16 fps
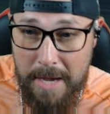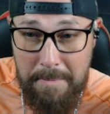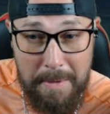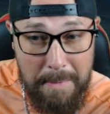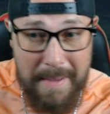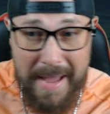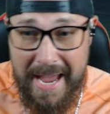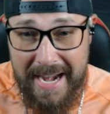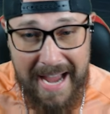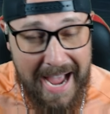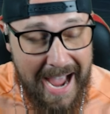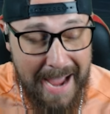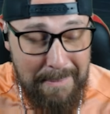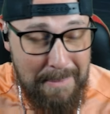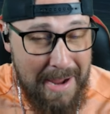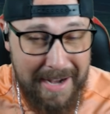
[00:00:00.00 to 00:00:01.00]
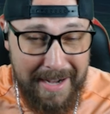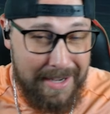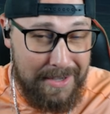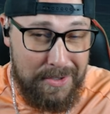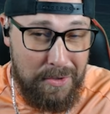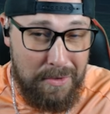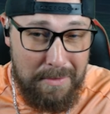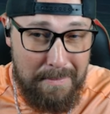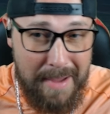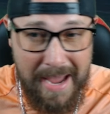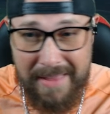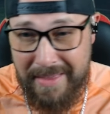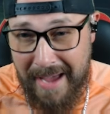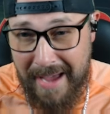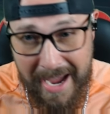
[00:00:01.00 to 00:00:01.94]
But, man, I'm not going to do the math.